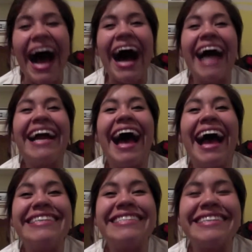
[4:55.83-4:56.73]

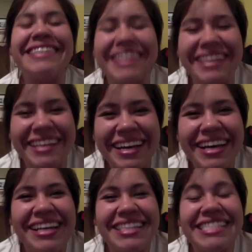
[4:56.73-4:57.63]
Hi
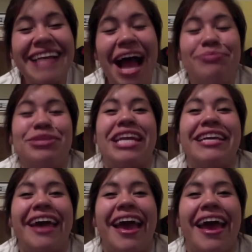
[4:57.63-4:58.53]
guys! I'm Jenny,